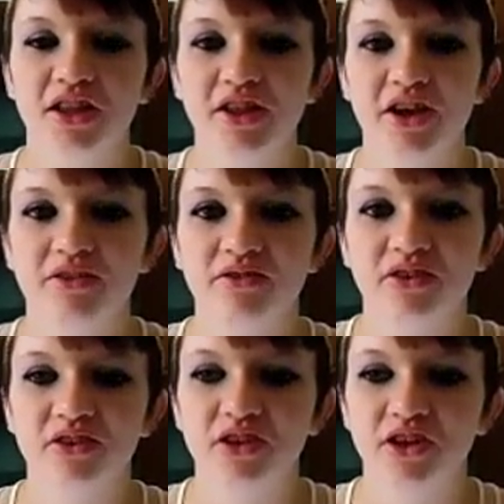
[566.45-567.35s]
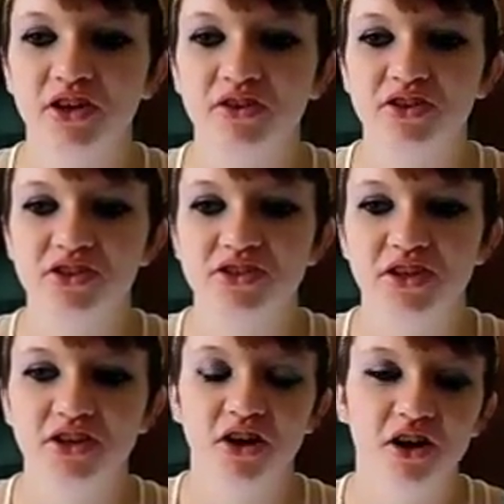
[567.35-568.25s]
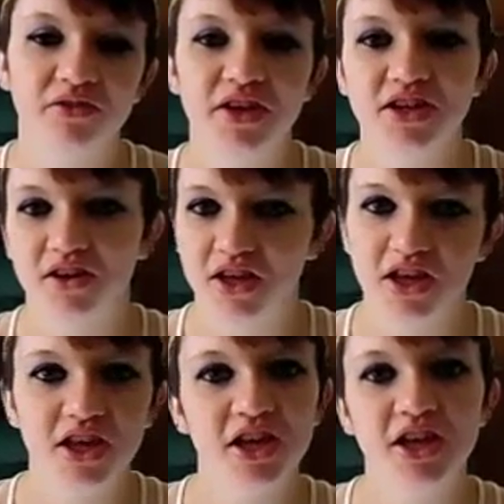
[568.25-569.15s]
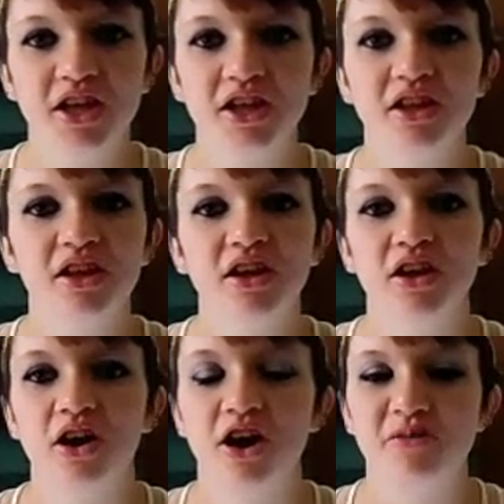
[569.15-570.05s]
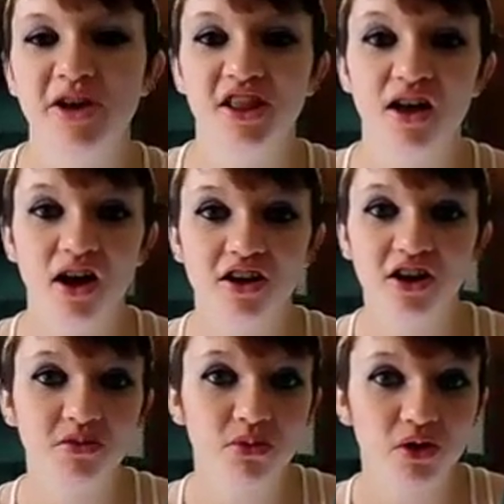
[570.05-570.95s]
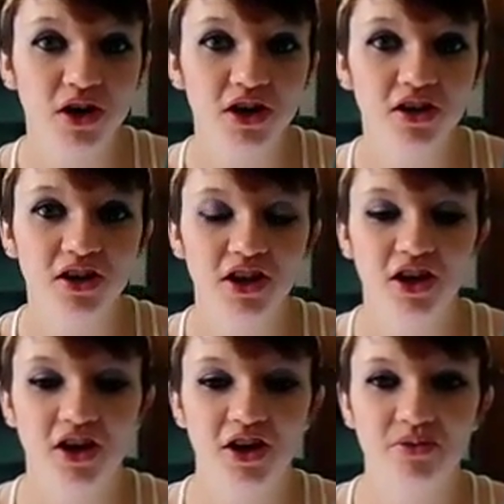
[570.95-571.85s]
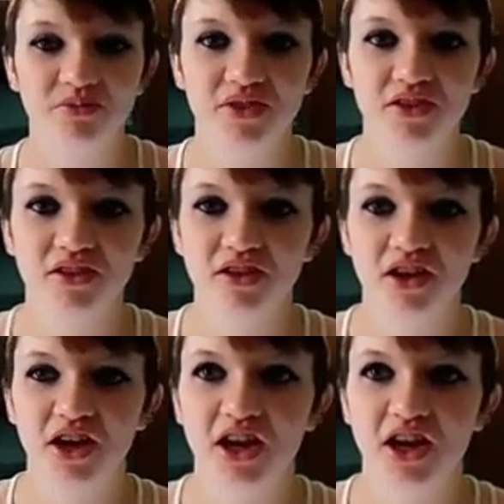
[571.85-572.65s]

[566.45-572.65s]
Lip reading: I love, just, carving down a hill on my longboard. And